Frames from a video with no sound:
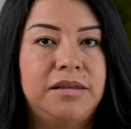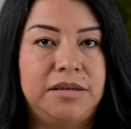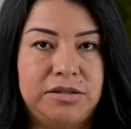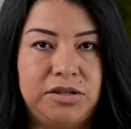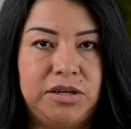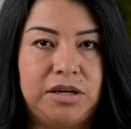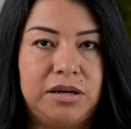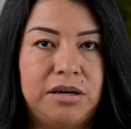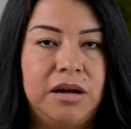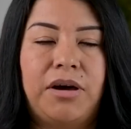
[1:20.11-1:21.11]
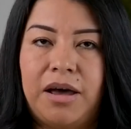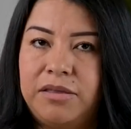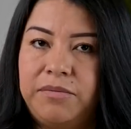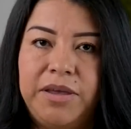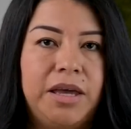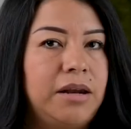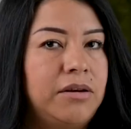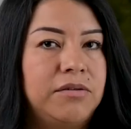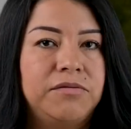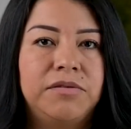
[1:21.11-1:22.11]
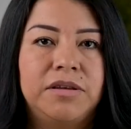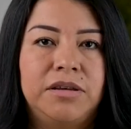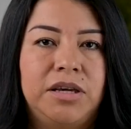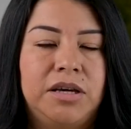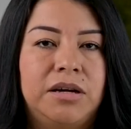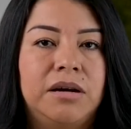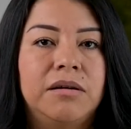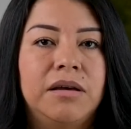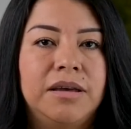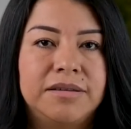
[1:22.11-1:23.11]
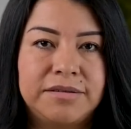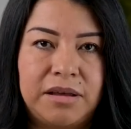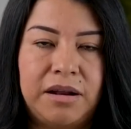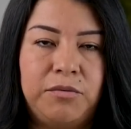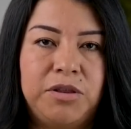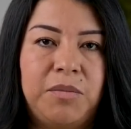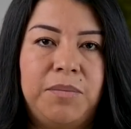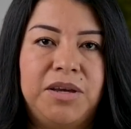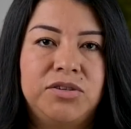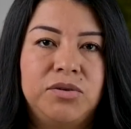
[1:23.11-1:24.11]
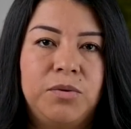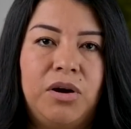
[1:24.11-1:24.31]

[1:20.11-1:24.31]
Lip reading: this year, at the beginning of the year, starting with my vegetable